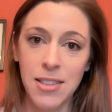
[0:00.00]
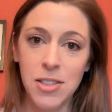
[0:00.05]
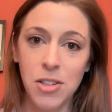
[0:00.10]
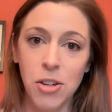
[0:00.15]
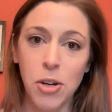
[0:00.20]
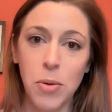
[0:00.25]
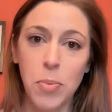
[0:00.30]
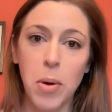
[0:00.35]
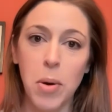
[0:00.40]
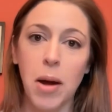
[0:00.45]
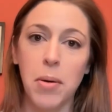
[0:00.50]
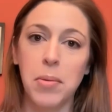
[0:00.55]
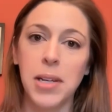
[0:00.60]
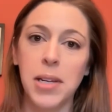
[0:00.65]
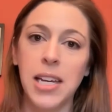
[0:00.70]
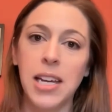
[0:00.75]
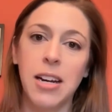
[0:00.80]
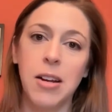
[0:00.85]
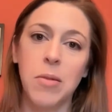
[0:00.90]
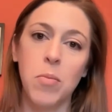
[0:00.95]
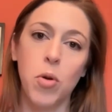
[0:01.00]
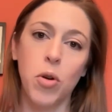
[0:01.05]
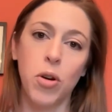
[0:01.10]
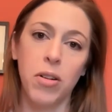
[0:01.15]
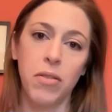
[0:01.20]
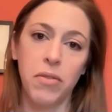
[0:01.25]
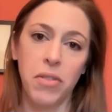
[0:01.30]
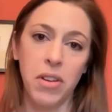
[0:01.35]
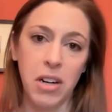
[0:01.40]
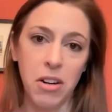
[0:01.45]
So you're probably getting more
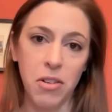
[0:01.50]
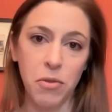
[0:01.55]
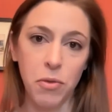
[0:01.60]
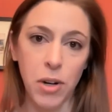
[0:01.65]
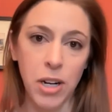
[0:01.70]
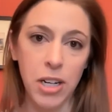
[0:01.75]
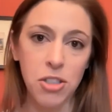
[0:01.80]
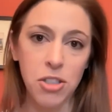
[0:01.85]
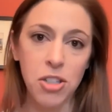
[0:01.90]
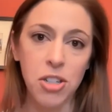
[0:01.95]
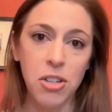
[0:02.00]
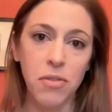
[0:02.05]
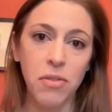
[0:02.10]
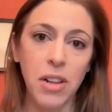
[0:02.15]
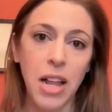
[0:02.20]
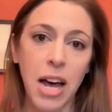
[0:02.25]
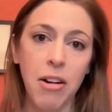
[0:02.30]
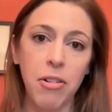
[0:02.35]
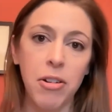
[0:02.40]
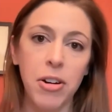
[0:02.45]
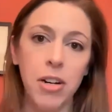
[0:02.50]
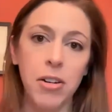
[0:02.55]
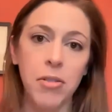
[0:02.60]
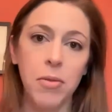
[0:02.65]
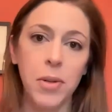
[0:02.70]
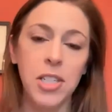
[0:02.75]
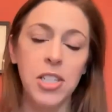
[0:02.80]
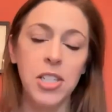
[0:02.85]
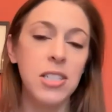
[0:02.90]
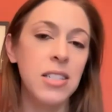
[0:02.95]
of an enriched flour,
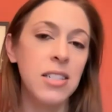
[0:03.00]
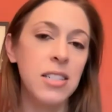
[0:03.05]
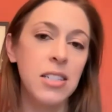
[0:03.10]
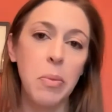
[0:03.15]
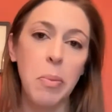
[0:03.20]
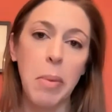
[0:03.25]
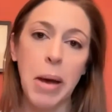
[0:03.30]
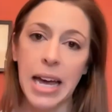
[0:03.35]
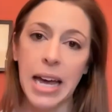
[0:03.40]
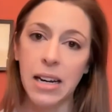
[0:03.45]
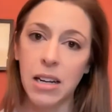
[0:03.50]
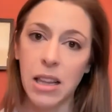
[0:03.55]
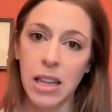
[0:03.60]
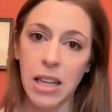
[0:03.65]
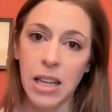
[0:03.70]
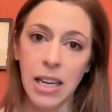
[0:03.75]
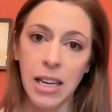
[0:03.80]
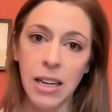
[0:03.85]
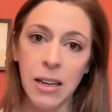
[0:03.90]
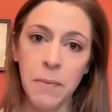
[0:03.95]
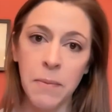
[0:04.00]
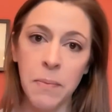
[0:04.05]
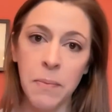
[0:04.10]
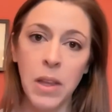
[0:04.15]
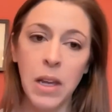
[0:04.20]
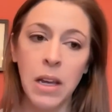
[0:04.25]
which isn't a bad thing.